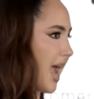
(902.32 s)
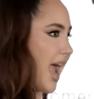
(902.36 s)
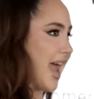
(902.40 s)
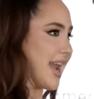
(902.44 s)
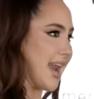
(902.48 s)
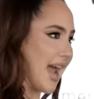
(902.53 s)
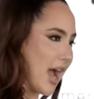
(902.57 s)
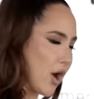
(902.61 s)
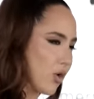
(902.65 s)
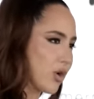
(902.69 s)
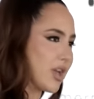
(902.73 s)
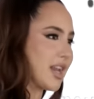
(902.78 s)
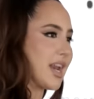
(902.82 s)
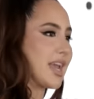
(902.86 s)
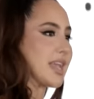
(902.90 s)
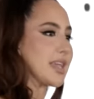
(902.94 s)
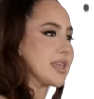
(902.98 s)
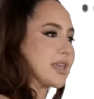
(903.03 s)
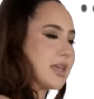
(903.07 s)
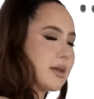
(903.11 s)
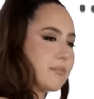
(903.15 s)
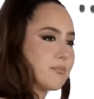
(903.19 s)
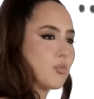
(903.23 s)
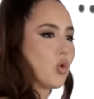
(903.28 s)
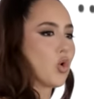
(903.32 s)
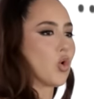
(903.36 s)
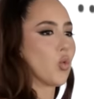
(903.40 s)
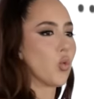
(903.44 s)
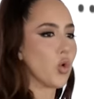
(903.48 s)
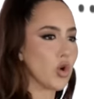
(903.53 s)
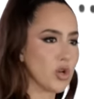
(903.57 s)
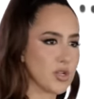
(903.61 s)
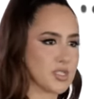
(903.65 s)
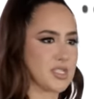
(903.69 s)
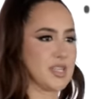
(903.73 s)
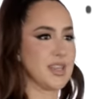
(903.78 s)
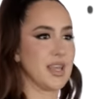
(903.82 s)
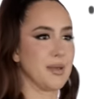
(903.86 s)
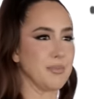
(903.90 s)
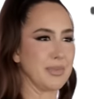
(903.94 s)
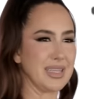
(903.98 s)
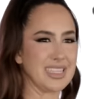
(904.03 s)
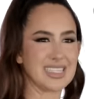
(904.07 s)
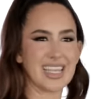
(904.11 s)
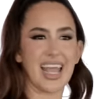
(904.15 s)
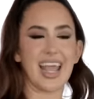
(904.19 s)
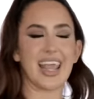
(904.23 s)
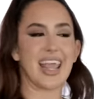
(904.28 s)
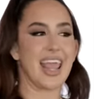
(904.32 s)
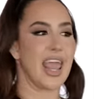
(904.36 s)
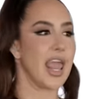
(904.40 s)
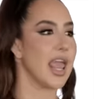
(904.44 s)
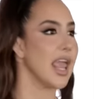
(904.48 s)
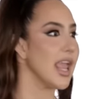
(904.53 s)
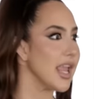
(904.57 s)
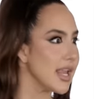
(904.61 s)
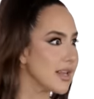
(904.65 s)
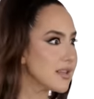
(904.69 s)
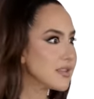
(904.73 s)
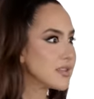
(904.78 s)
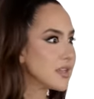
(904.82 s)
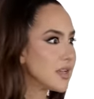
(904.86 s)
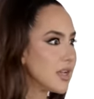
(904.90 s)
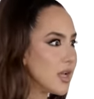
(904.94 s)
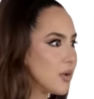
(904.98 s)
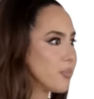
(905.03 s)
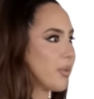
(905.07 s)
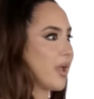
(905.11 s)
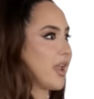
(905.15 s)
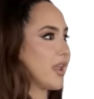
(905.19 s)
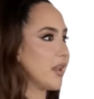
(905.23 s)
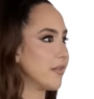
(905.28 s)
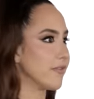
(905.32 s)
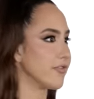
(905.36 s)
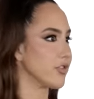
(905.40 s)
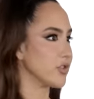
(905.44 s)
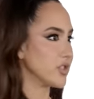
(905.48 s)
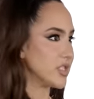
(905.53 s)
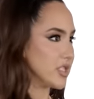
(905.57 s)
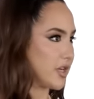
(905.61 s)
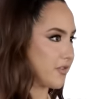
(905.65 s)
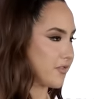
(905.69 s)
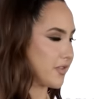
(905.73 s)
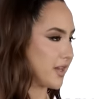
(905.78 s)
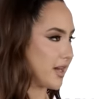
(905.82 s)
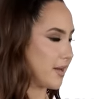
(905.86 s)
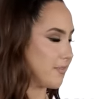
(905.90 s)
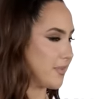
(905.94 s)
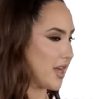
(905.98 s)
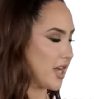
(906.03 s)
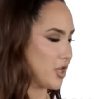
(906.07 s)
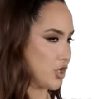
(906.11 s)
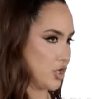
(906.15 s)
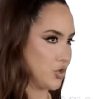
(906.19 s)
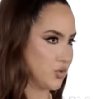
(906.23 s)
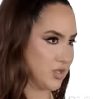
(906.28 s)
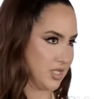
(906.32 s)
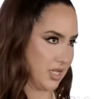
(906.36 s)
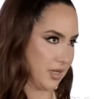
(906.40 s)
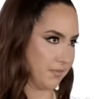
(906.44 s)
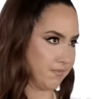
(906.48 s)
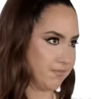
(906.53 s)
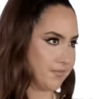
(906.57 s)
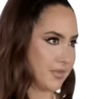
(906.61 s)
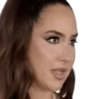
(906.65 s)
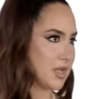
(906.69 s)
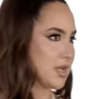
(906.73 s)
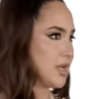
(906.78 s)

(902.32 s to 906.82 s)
And how can I get more work to them? Because I hate paying for stuff that I'm not using.